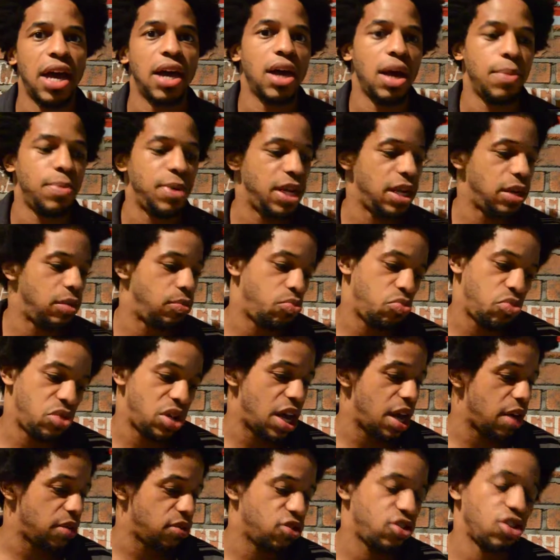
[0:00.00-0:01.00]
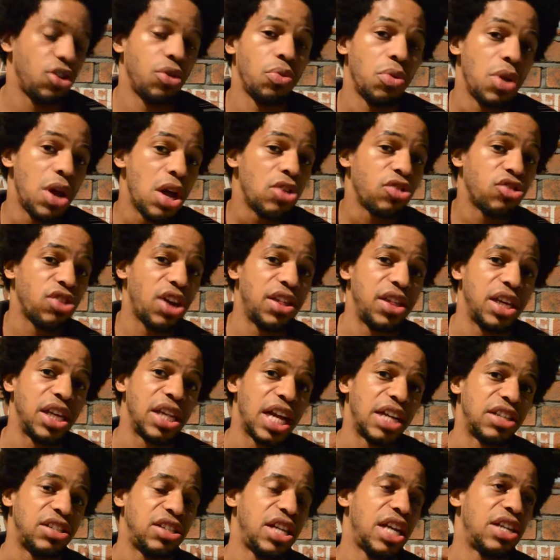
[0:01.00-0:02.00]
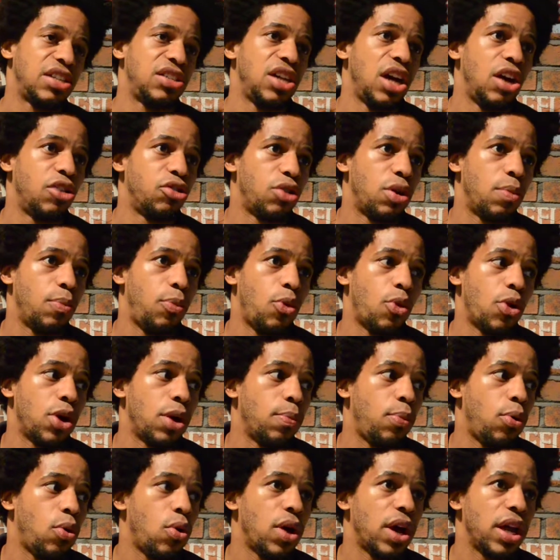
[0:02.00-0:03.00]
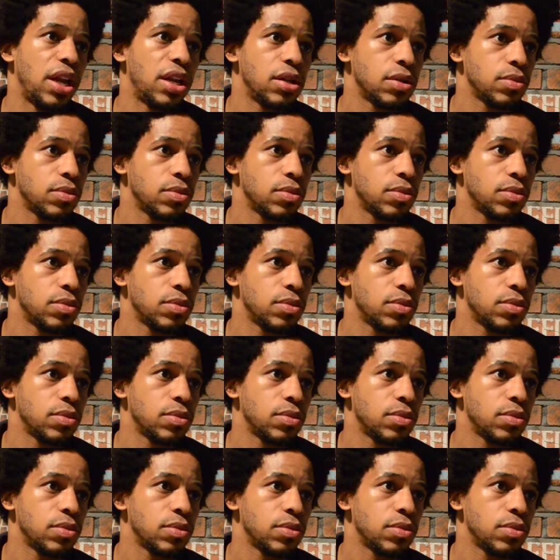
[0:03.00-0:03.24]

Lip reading: me. So I think that's the other important point.